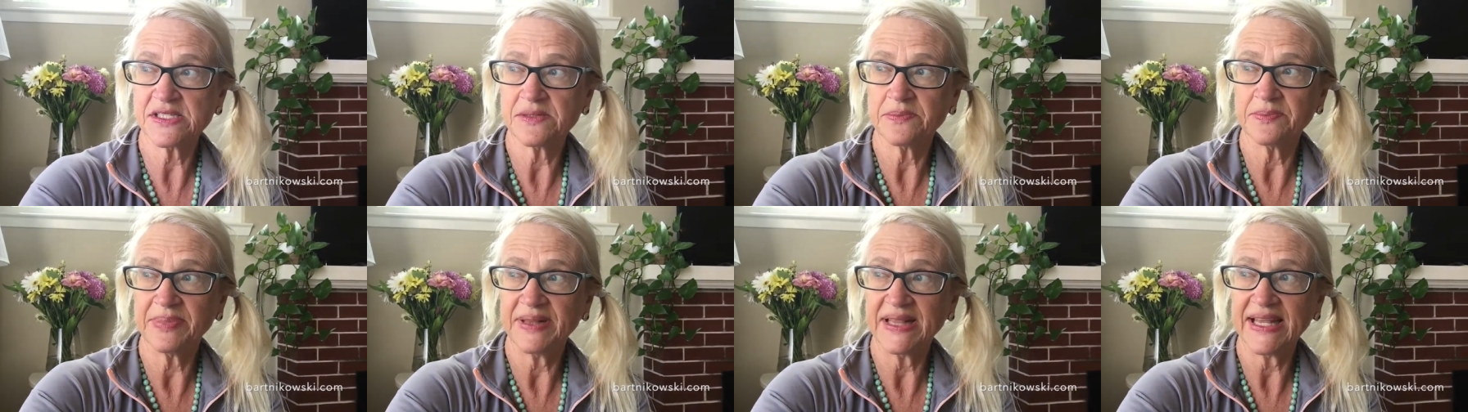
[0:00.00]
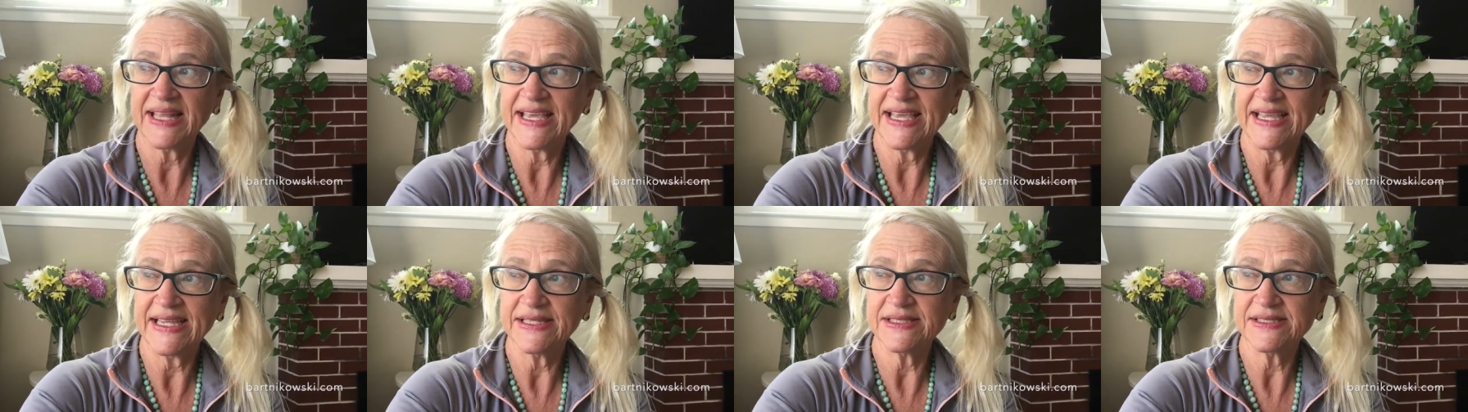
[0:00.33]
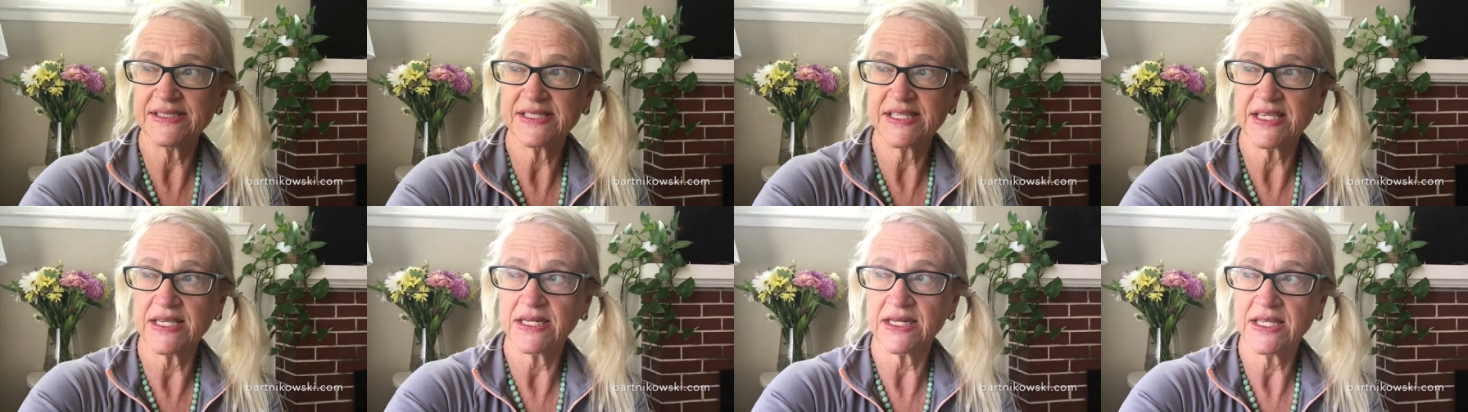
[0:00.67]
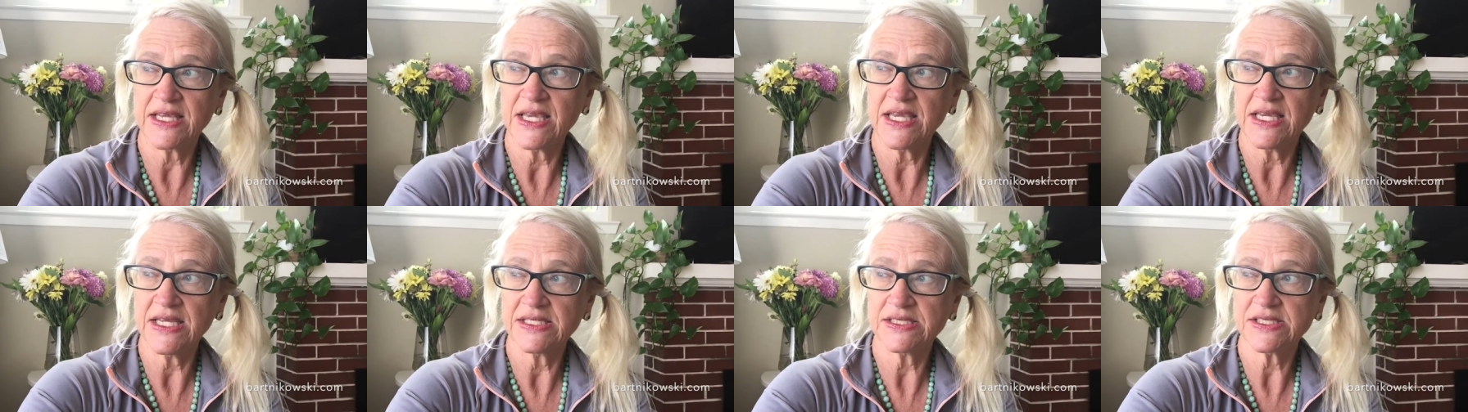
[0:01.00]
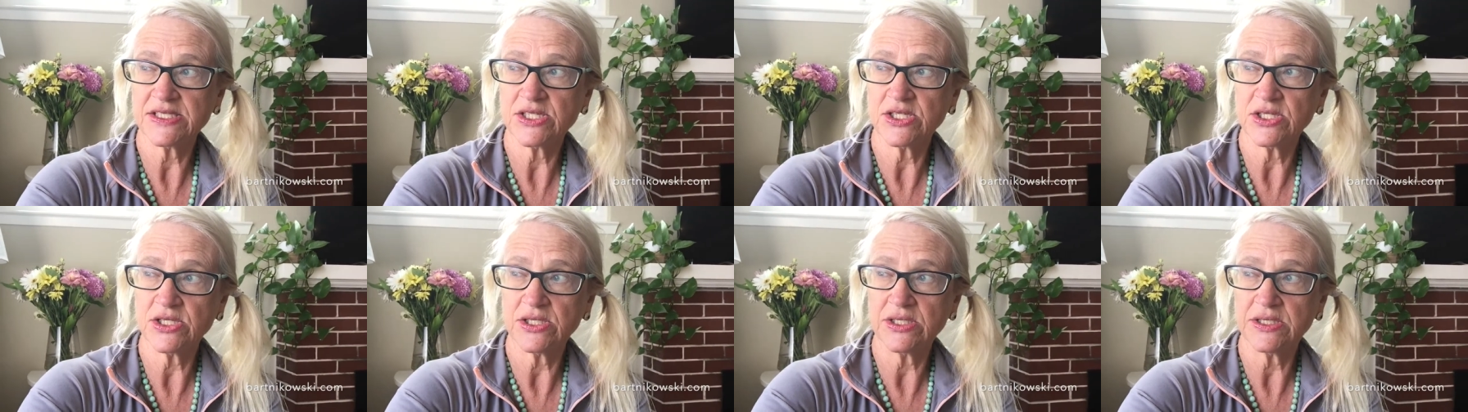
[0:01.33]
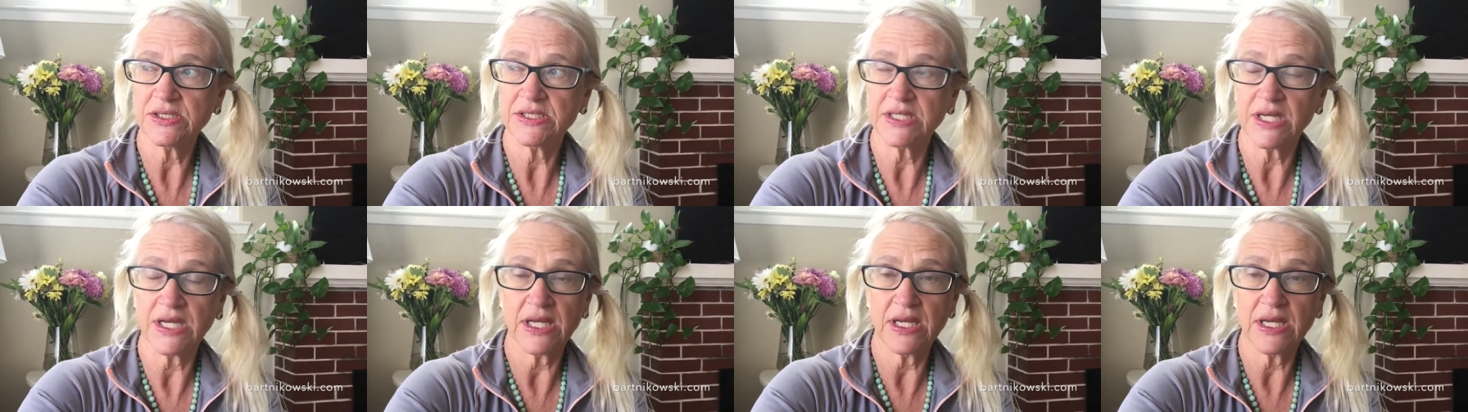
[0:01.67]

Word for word: and planes get canceled,